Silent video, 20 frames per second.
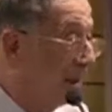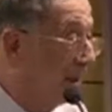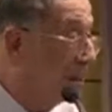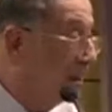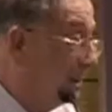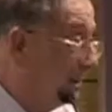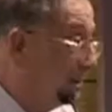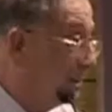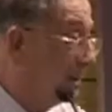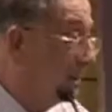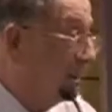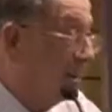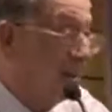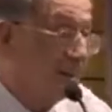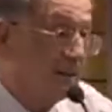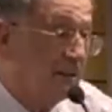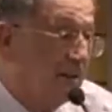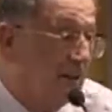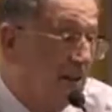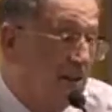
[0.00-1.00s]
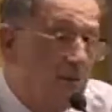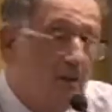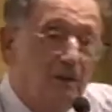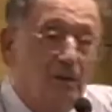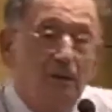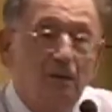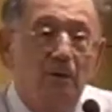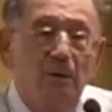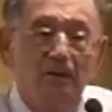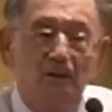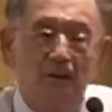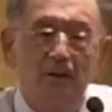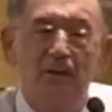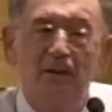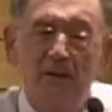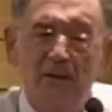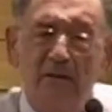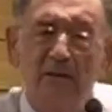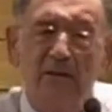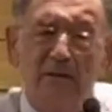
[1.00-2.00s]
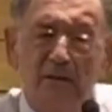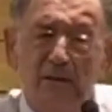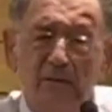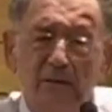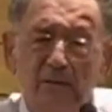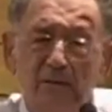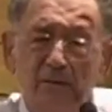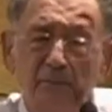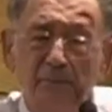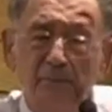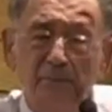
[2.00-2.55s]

ethnicity until about 200 years ago.